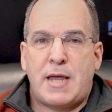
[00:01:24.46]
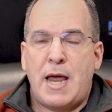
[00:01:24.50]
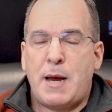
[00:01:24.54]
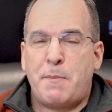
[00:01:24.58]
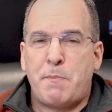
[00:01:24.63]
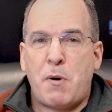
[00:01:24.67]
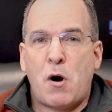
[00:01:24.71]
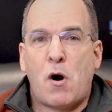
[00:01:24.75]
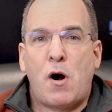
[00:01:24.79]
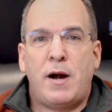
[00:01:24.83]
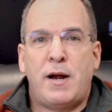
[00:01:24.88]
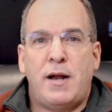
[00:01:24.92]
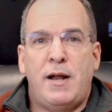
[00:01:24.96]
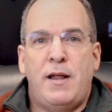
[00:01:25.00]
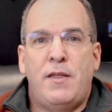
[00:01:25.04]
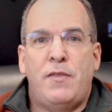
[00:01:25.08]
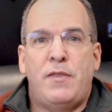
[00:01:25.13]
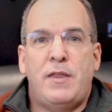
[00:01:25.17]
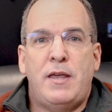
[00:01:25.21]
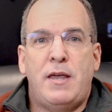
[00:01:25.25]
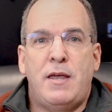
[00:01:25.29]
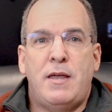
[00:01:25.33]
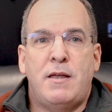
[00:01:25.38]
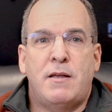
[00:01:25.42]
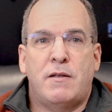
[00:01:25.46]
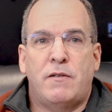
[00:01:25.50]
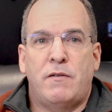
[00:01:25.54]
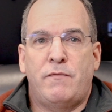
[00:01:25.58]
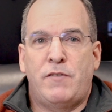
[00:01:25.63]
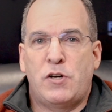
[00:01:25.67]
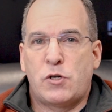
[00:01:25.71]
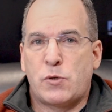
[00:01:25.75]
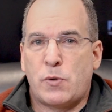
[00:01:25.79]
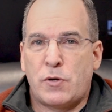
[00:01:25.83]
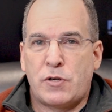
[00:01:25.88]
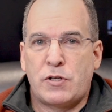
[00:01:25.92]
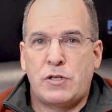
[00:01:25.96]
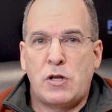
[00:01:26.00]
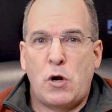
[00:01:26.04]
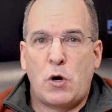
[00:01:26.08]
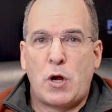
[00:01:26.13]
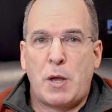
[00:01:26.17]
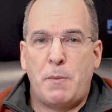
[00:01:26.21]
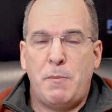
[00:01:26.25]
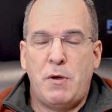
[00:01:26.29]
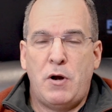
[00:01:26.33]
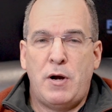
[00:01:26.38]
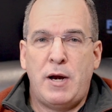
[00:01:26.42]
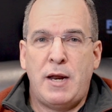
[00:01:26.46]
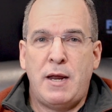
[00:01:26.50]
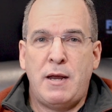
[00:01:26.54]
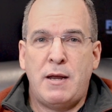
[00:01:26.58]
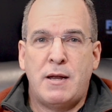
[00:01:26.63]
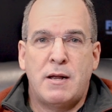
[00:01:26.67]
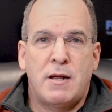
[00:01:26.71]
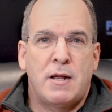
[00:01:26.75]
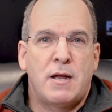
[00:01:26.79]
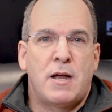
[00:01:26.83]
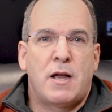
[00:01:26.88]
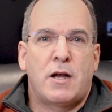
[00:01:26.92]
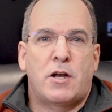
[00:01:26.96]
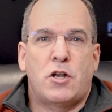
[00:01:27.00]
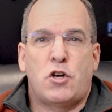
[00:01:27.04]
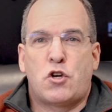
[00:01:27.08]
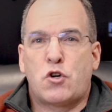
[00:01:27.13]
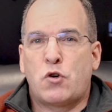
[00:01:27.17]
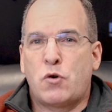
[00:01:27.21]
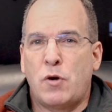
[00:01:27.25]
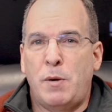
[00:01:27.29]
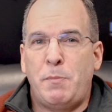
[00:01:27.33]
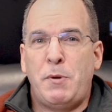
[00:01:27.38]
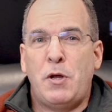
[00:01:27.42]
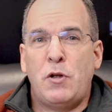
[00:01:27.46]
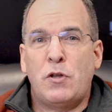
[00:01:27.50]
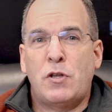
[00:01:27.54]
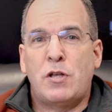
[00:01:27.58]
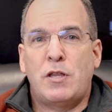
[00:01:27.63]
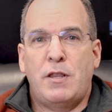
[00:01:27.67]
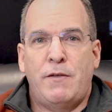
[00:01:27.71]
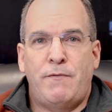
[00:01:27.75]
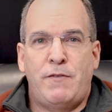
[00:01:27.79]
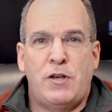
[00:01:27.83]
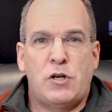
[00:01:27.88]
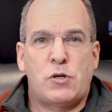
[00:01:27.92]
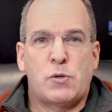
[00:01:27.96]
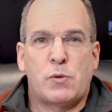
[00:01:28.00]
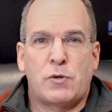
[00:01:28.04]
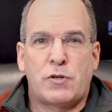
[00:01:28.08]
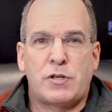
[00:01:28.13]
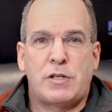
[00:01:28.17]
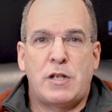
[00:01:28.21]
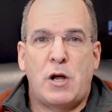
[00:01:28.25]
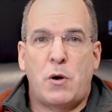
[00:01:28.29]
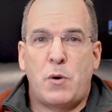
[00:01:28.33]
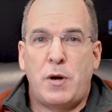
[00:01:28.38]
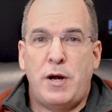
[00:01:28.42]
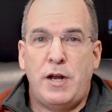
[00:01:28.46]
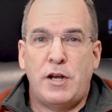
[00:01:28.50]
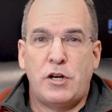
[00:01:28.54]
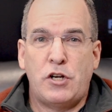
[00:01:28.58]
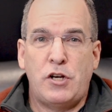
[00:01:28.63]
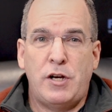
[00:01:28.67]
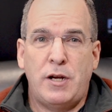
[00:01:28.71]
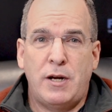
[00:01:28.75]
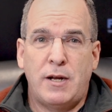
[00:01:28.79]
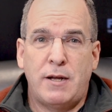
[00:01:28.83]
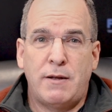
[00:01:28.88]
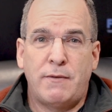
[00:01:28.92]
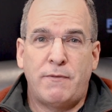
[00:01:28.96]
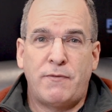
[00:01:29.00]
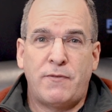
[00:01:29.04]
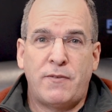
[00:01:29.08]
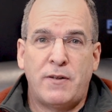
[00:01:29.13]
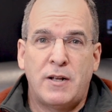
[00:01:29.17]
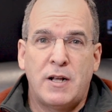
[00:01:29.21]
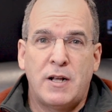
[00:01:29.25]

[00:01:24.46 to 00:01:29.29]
take part in the Visual Snow community, contribute to the Visual Snow Initiative.